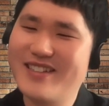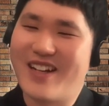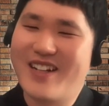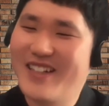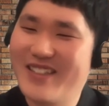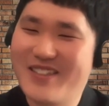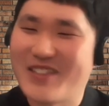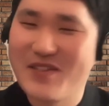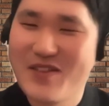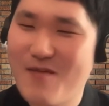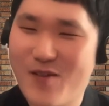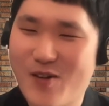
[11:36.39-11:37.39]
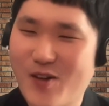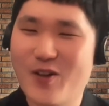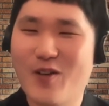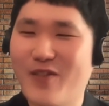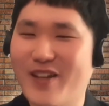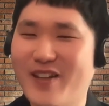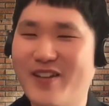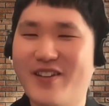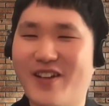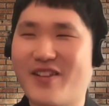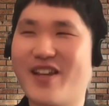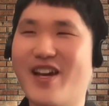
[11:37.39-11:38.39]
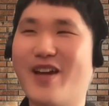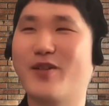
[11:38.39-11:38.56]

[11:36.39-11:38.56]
I just never heard of anything like that.